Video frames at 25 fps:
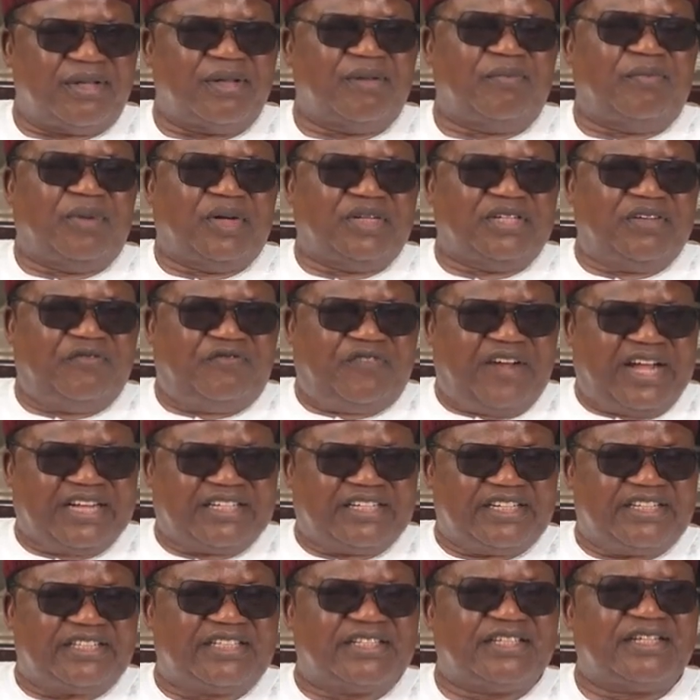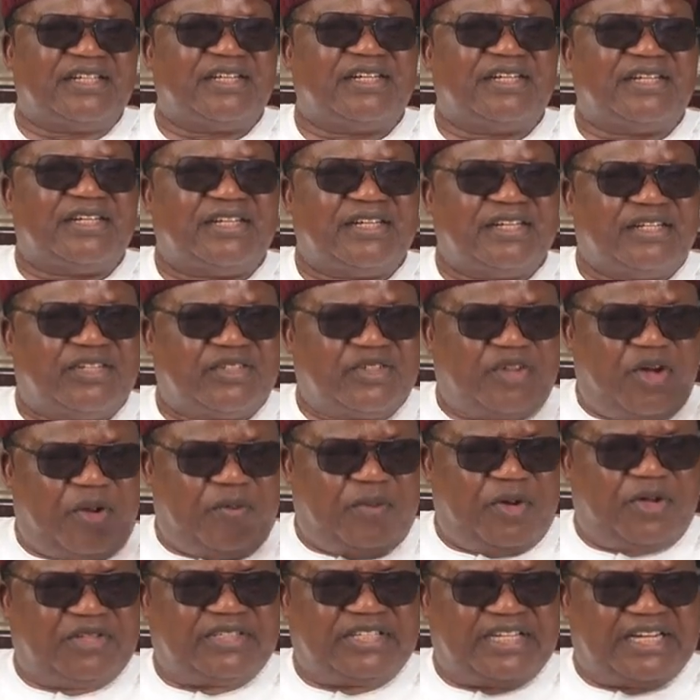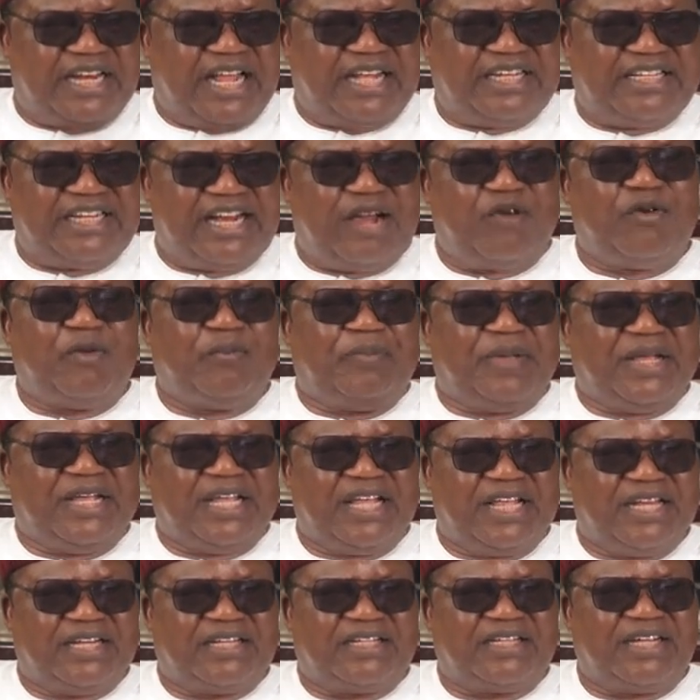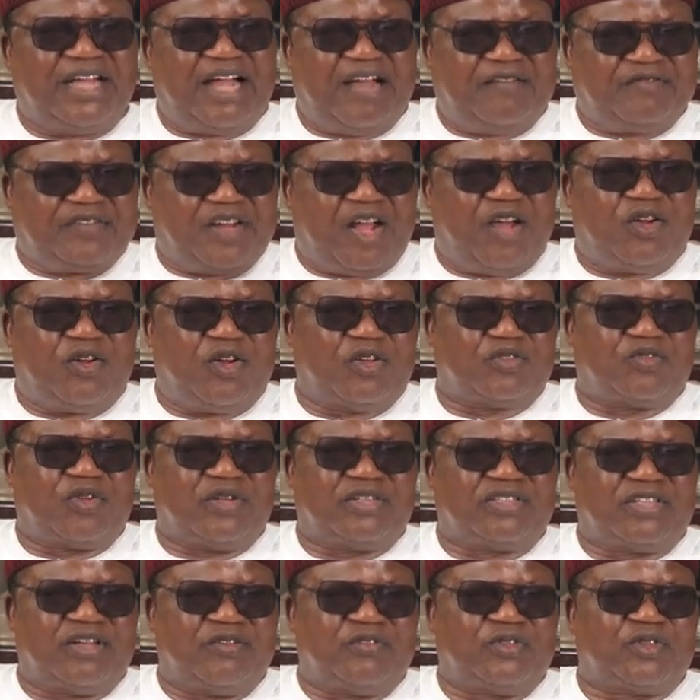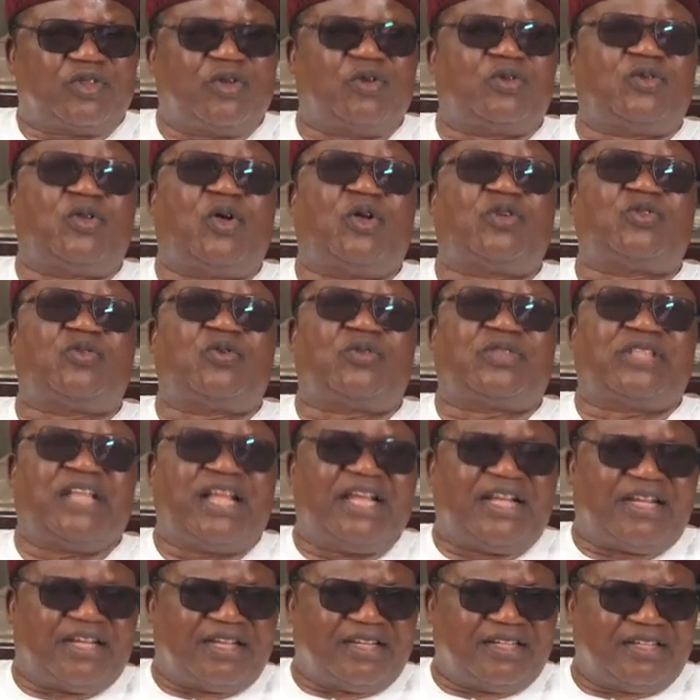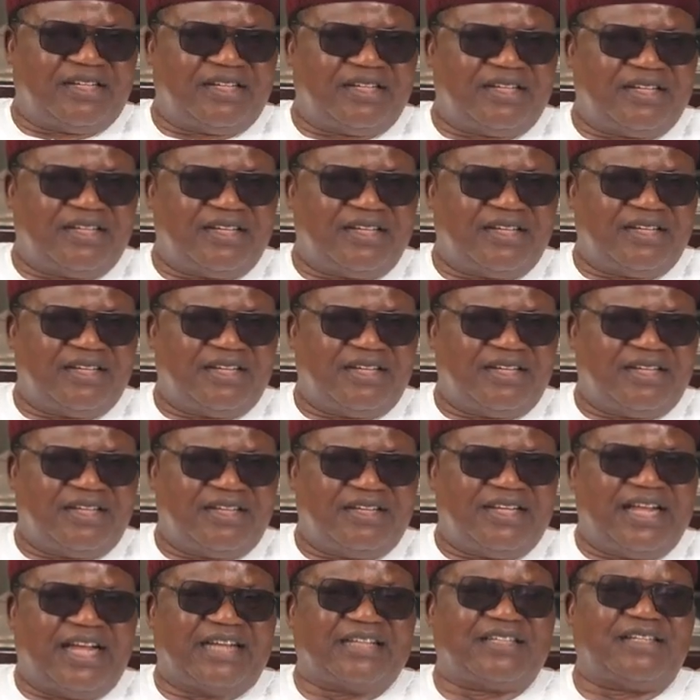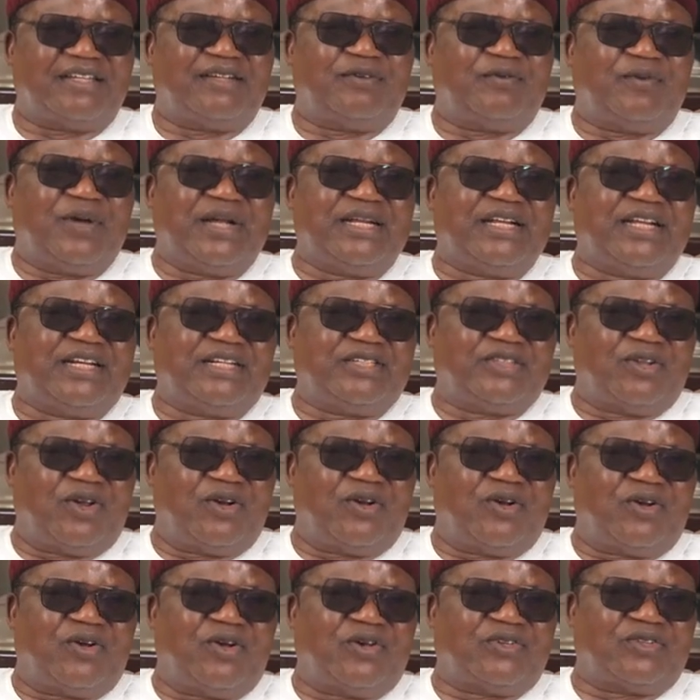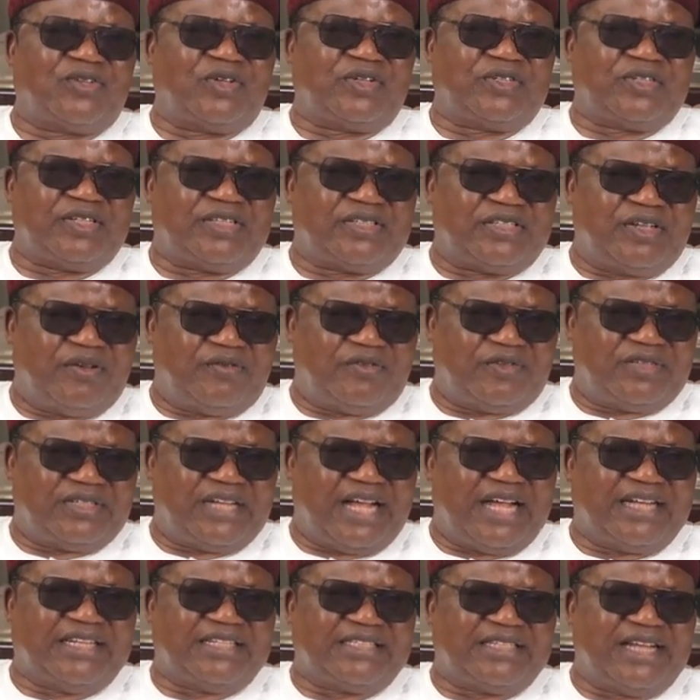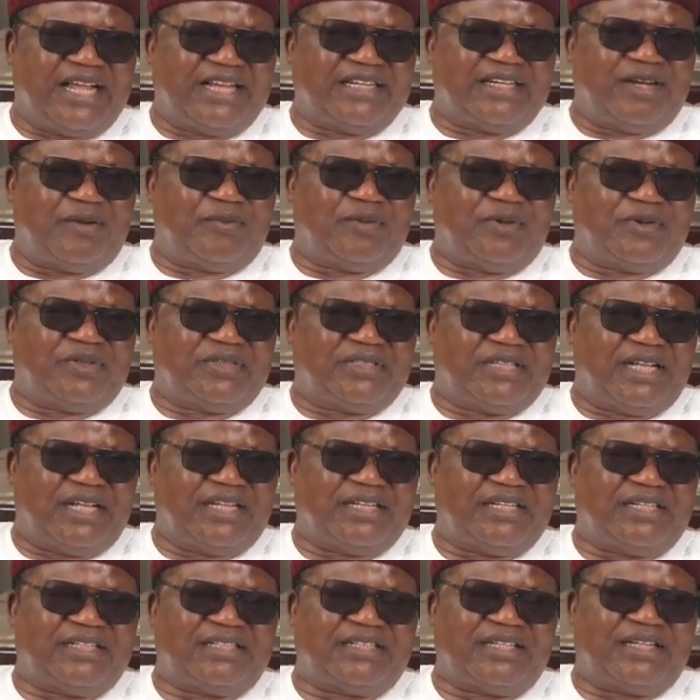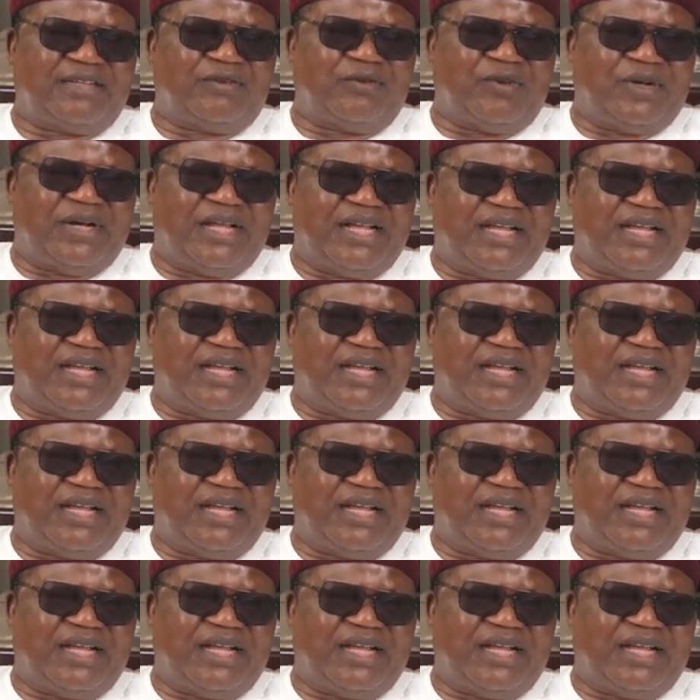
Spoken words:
But the fact is, troubles in Nigeria will begin after August 27. So those who think that when they return August 27, that the time the will say it will